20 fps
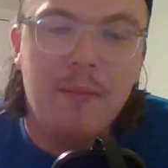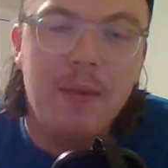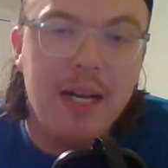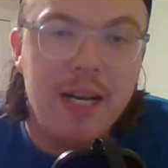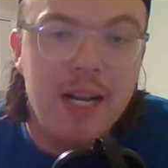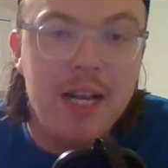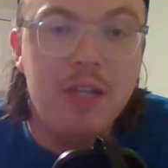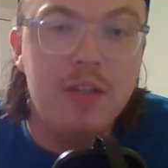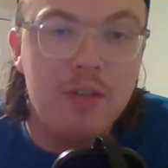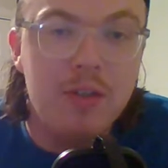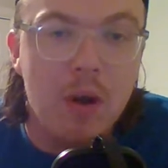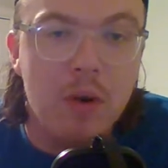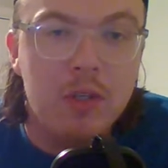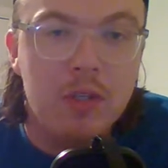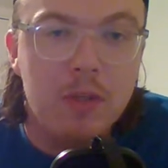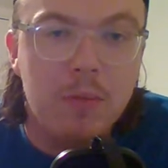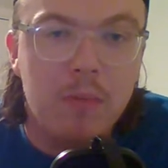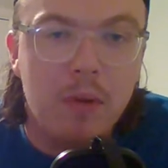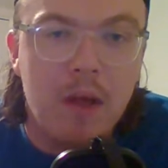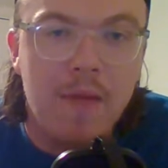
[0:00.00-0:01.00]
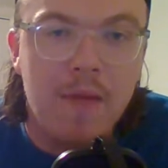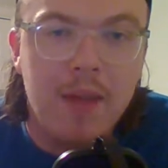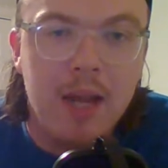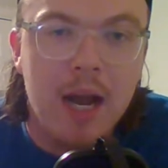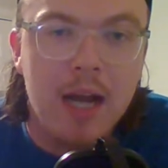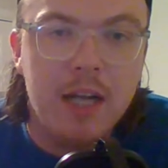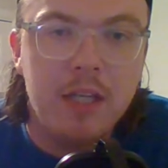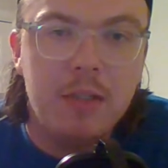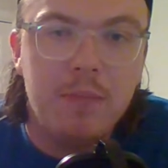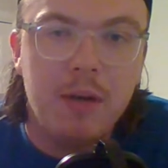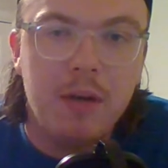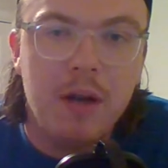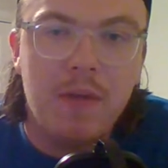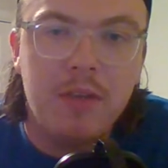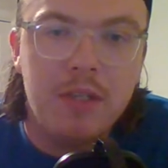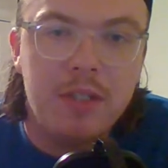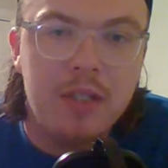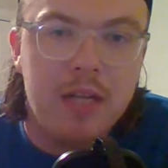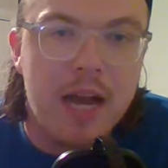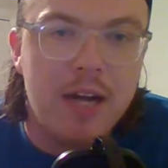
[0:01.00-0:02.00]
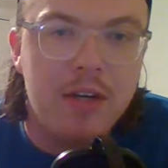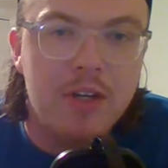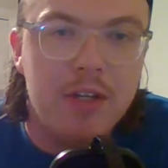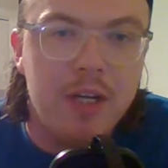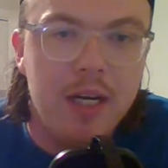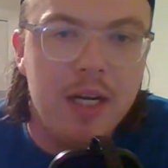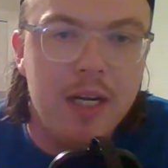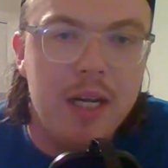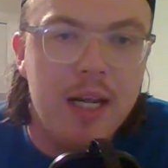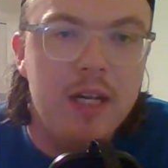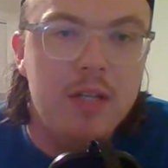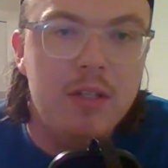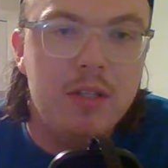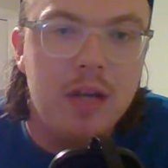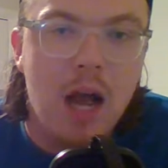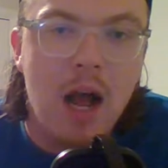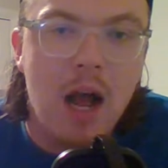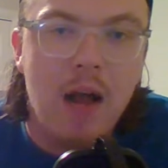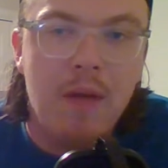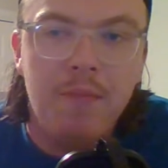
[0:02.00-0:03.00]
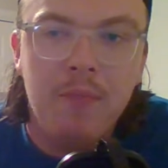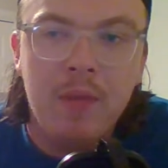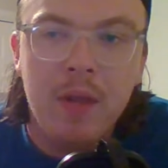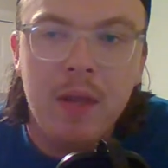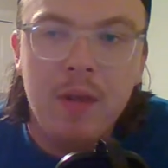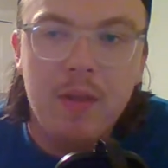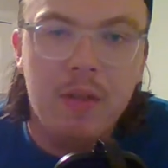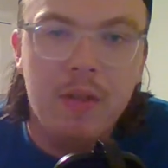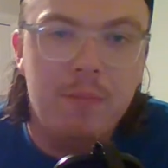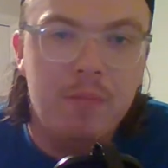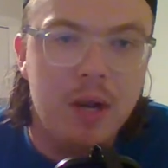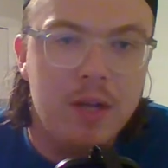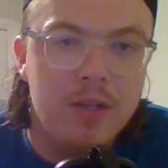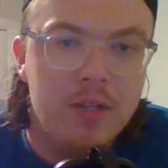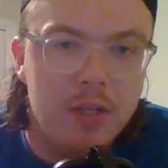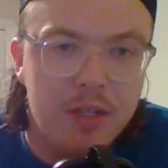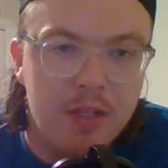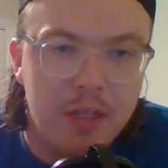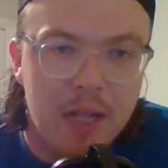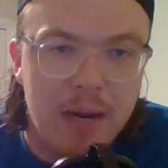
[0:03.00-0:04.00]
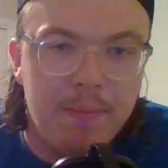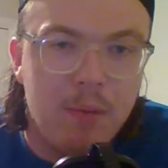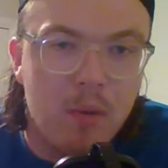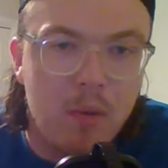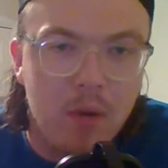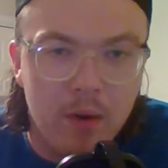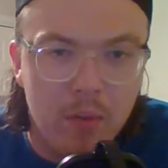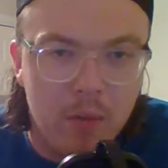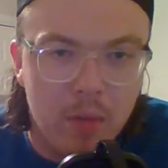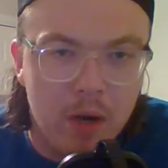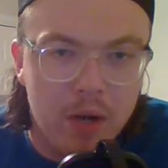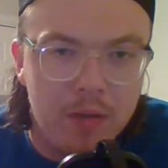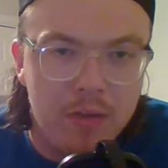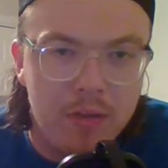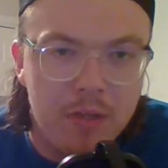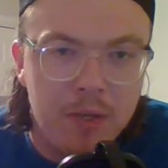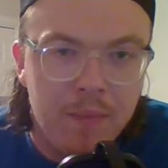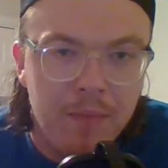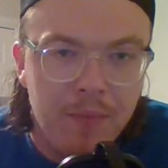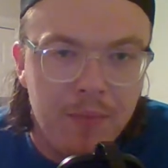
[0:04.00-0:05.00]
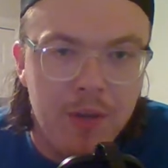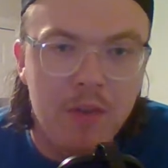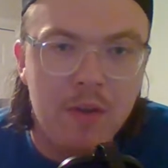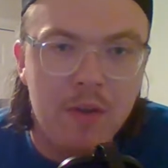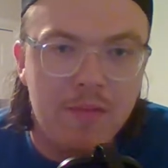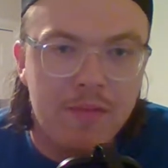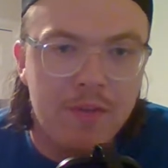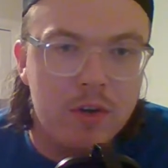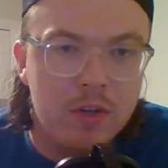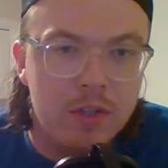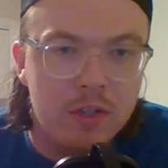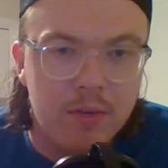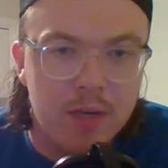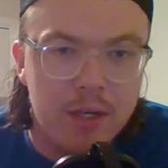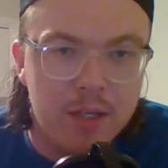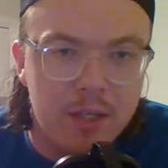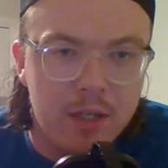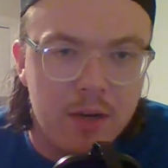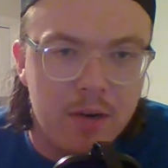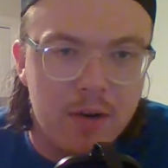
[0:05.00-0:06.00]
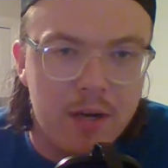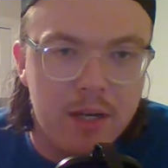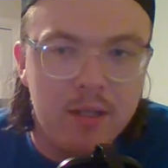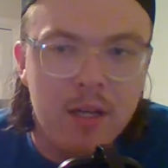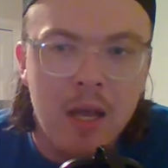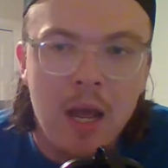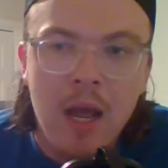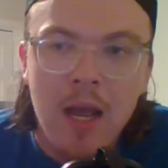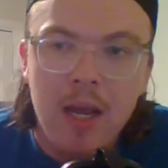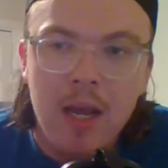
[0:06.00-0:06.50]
he's noticeable on the ice, but on the stat sheet, he's not the presence that Point was in the first 3 series.